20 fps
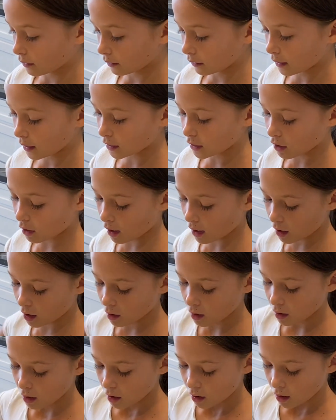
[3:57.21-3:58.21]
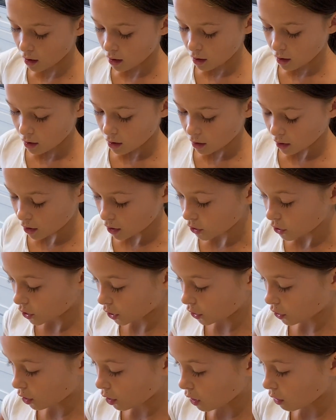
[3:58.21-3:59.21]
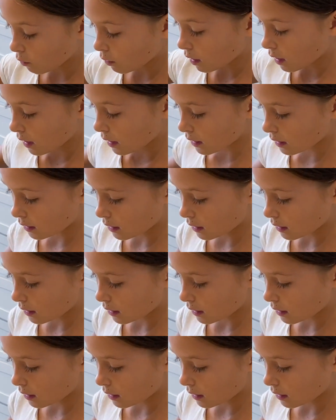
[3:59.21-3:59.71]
That's right, because you don't want